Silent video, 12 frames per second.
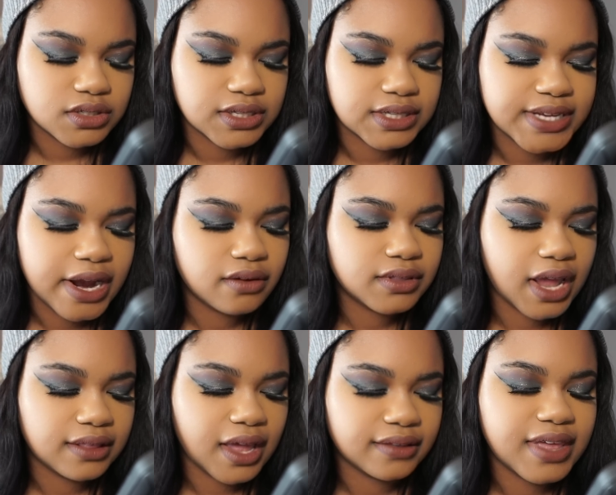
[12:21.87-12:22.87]
to the
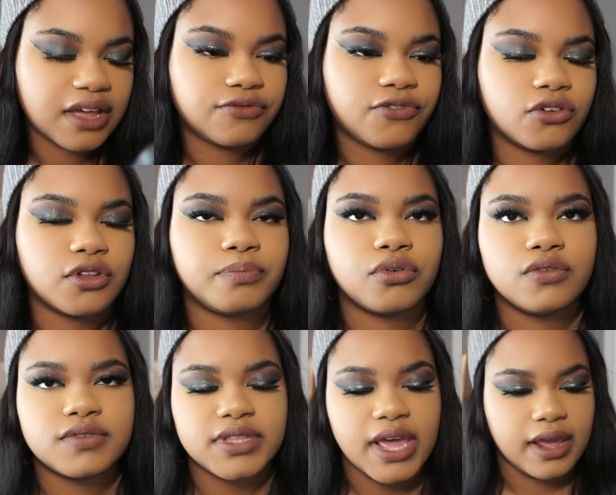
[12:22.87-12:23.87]
downline like that further
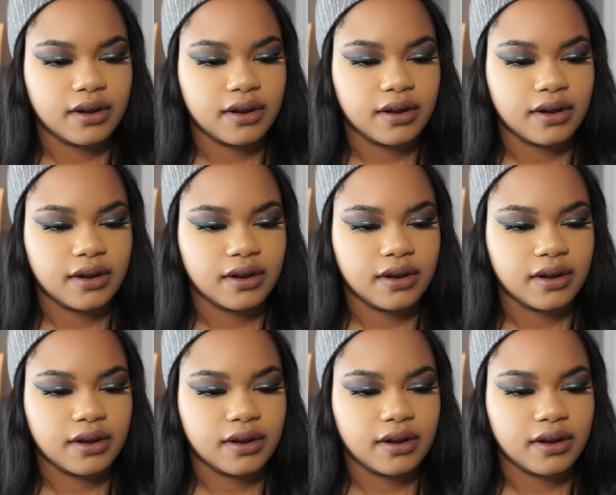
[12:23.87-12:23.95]
proves that.